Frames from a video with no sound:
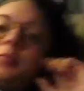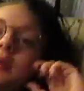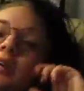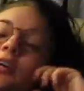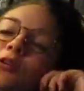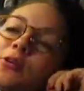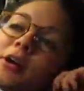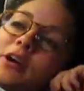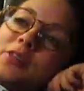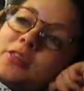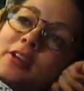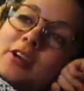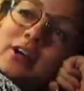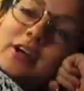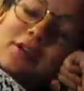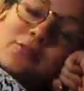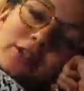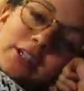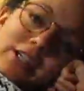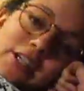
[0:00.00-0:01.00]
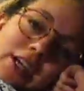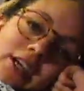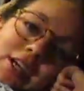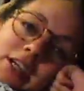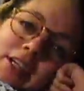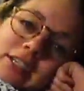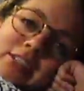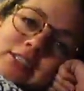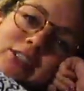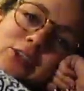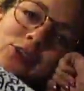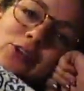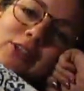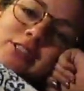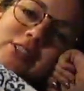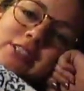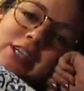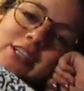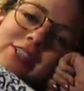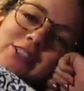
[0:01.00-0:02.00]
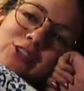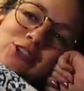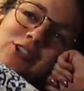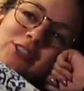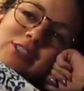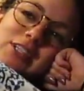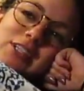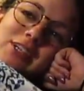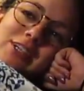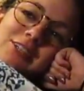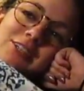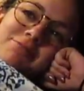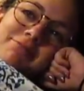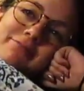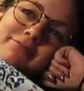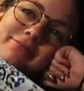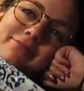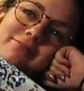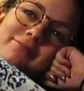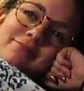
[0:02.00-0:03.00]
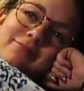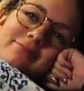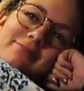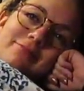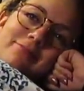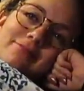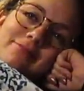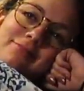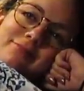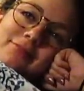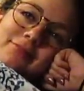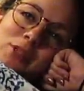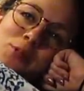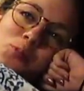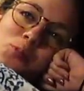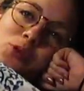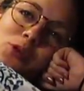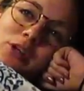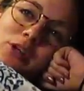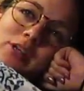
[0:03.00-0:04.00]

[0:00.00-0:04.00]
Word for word: we go out there every day, so our skin's just like. Meh.